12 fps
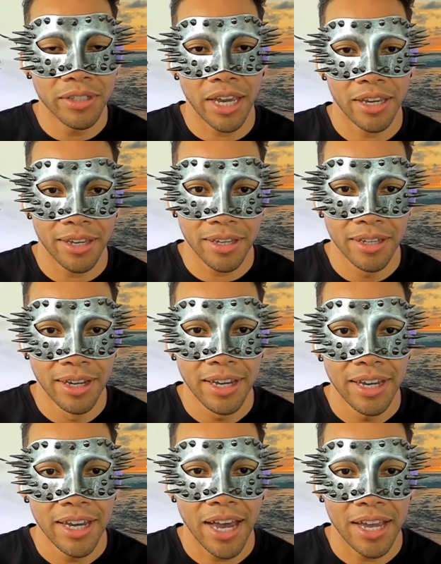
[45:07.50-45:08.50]
taking.
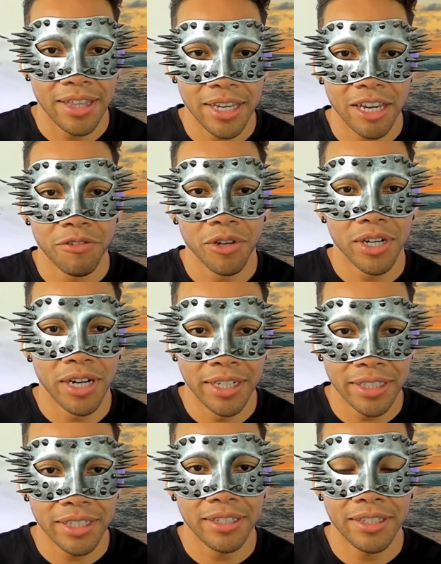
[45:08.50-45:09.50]
I think if you're
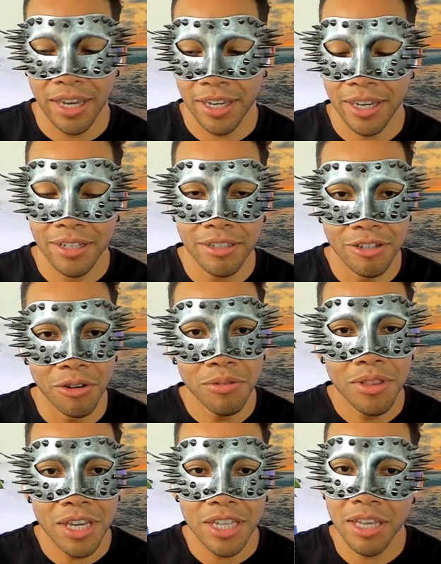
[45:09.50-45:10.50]
constantly taking,
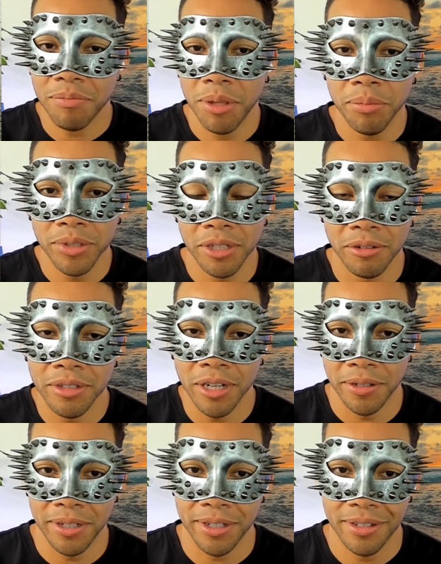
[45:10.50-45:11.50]
don't think that people don't
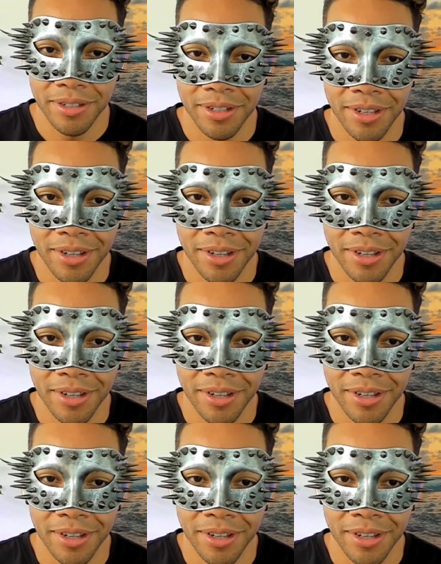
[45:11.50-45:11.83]
notice.